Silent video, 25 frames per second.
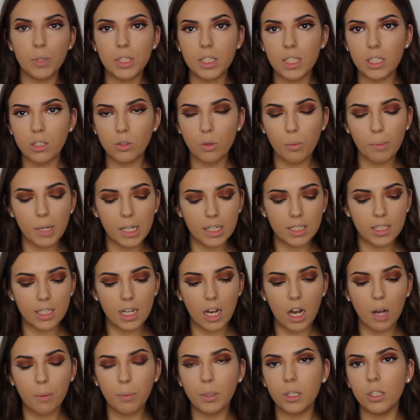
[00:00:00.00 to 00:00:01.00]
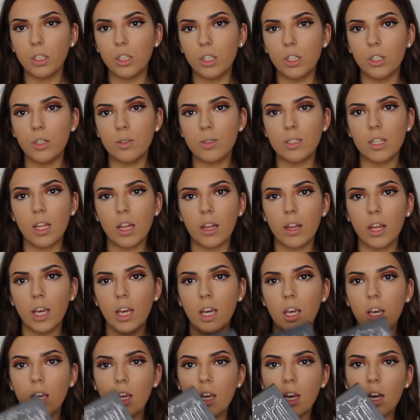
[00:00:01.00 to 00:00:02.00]
once that's all blended out, I'm going to use
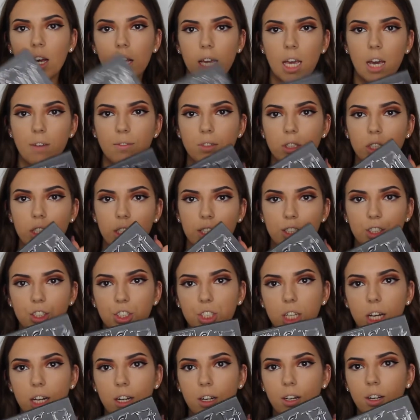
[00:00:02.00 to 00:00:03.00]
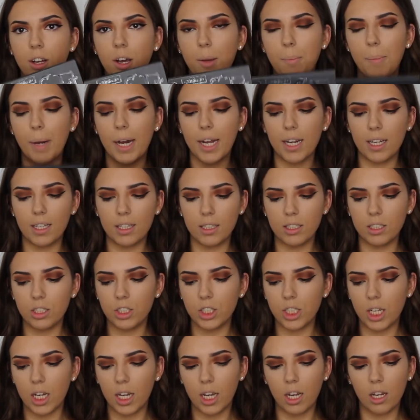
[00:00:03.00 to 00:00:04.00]
the Kat Von D Shading Light palette in the
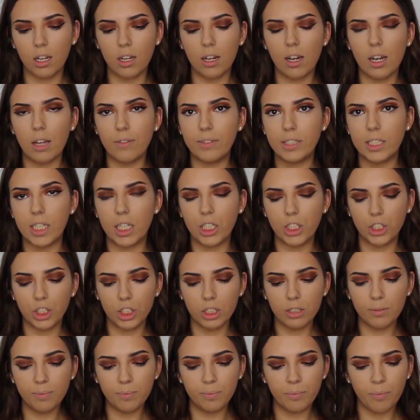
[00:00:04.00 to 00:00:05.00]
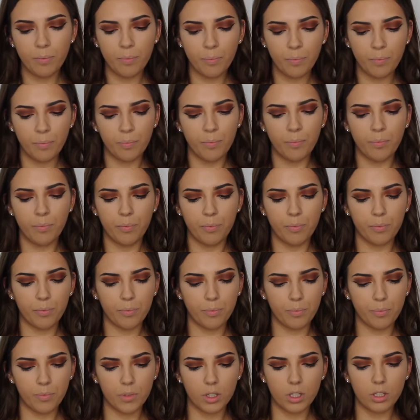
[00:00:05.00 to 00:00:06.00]
shade Levitation,
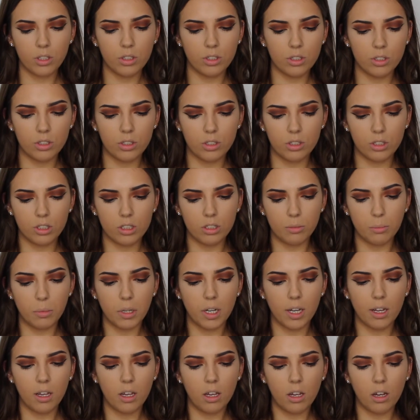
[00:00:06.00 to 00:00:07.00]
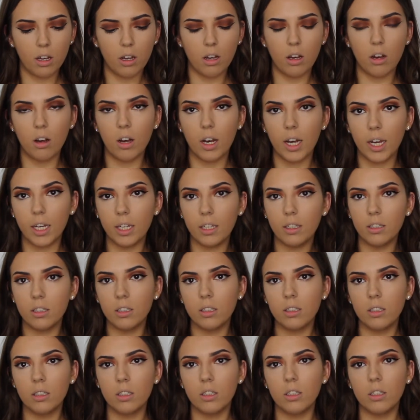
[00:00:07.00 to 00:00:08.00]
just under my eye,
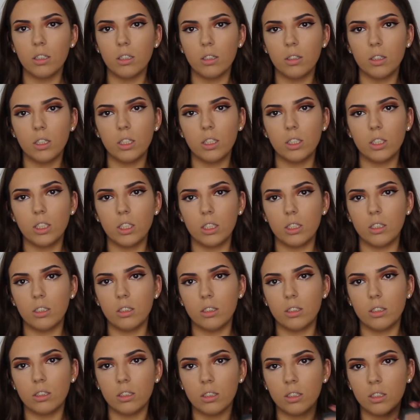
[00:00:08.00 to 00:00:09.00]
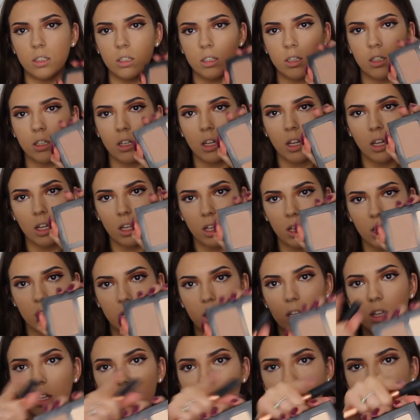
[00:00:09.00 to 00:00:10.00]
which is
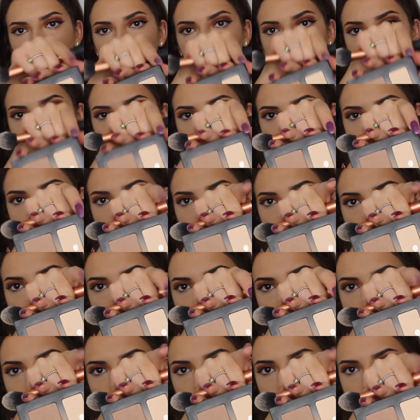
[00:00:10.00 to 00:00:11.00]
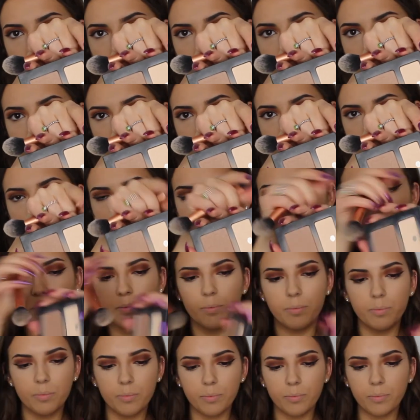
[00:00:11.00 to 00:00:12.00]
this shade here.
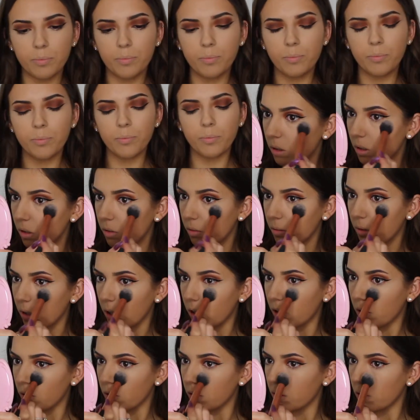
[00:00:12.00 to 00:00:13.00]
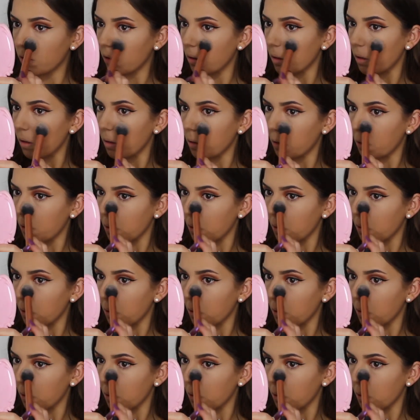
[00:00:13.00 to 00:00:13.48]
I'm going to go from the outside